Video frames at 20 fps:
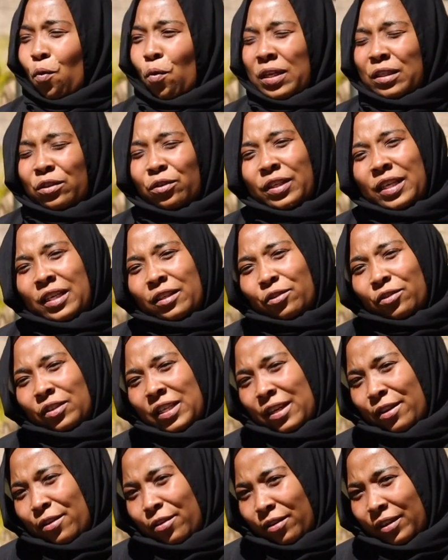Once you get to
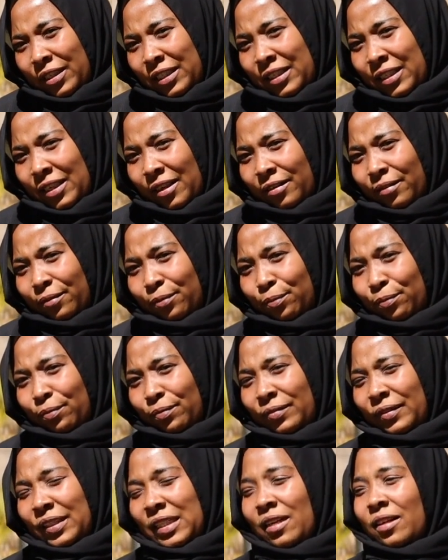the doctor,
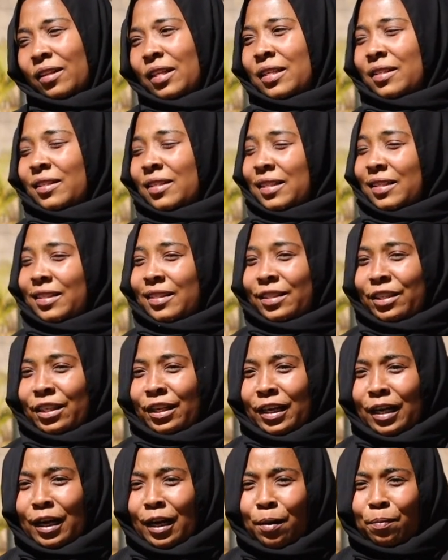there's this
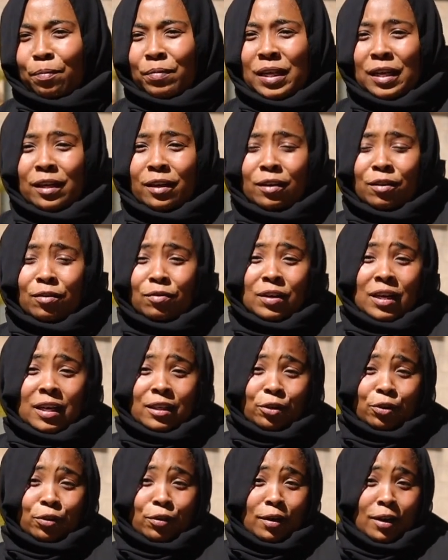checkup. They look
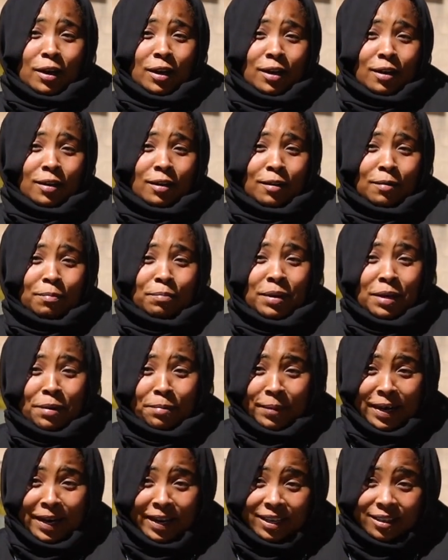at your
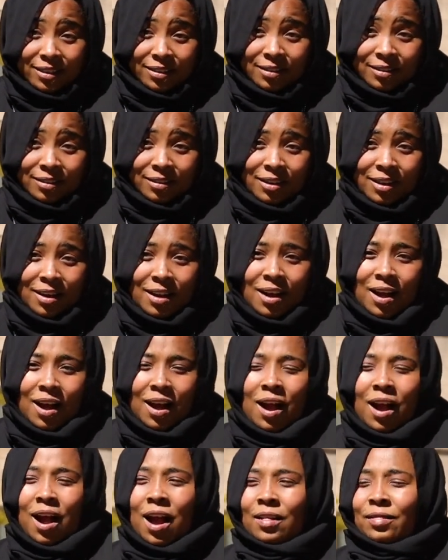BMIs,
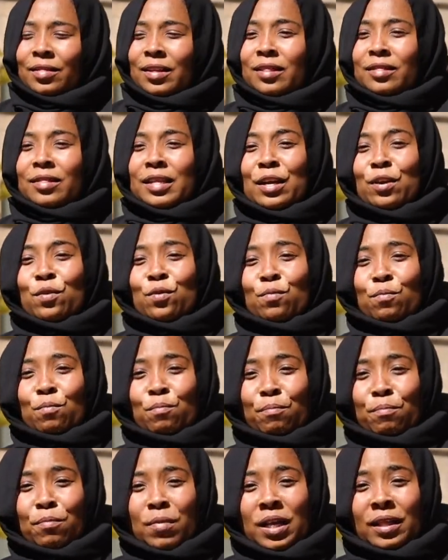and then
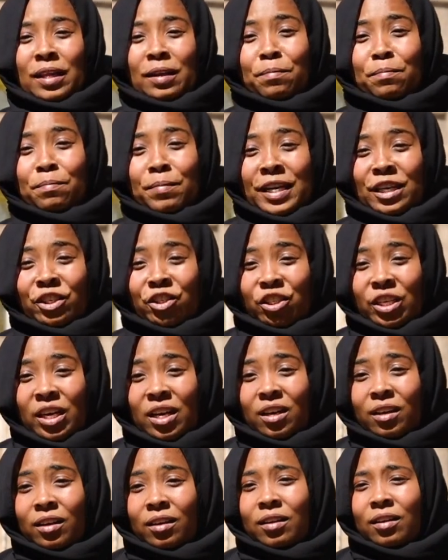they
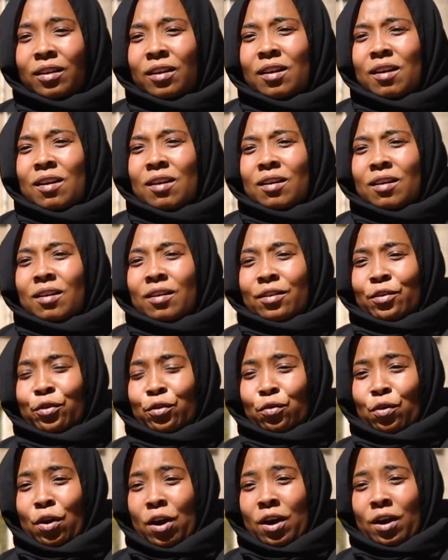measure
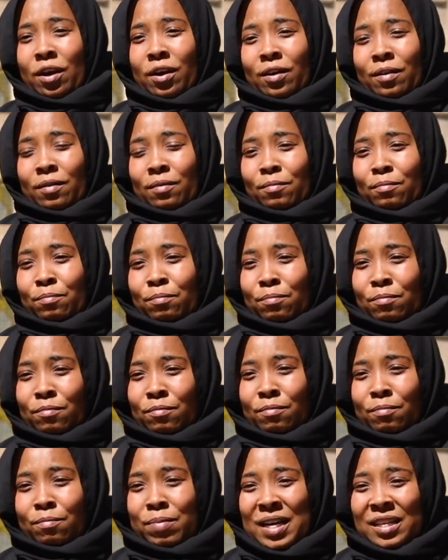your
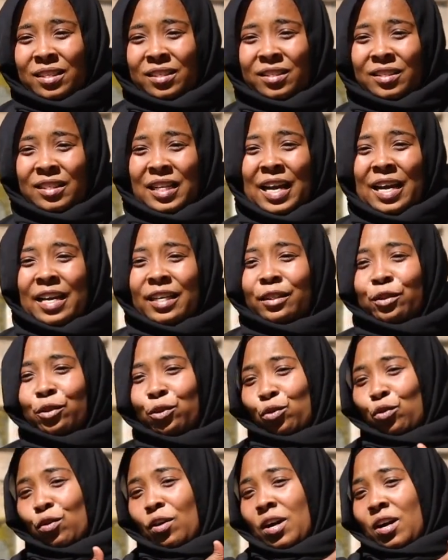bust
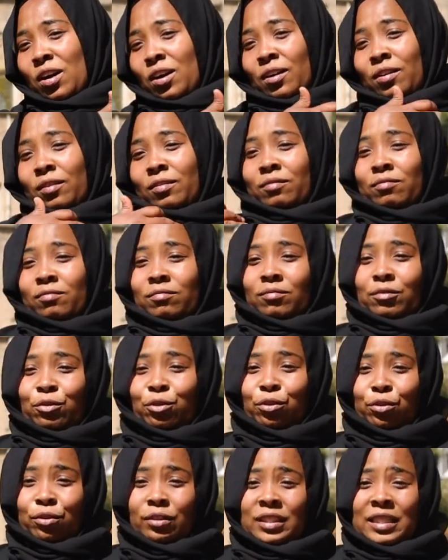size, your
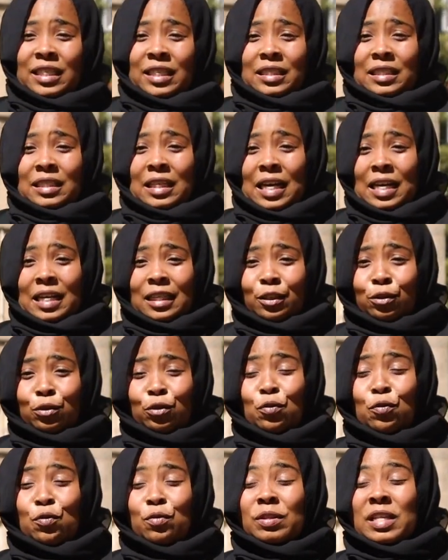shoulder size, you
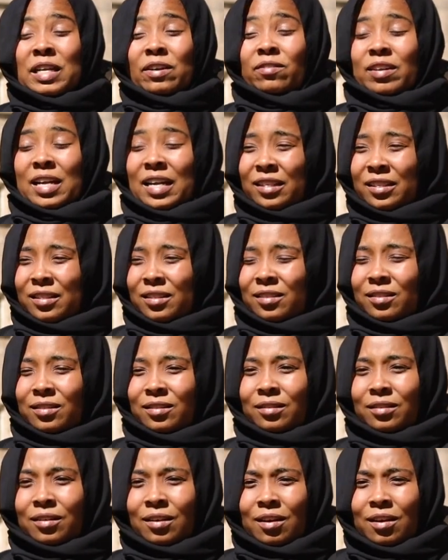know, the right